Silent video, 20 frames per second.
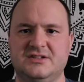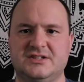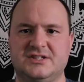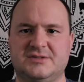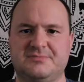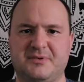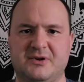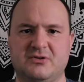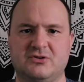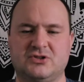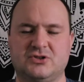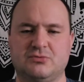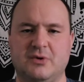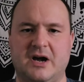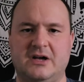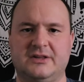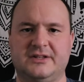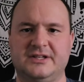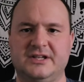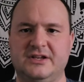
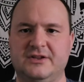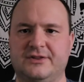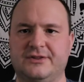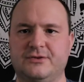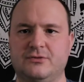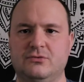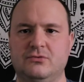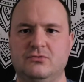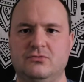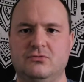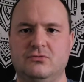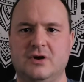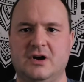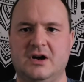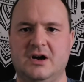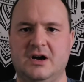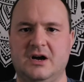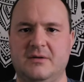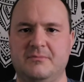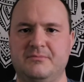spirituality through
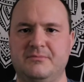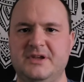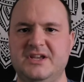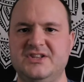uh,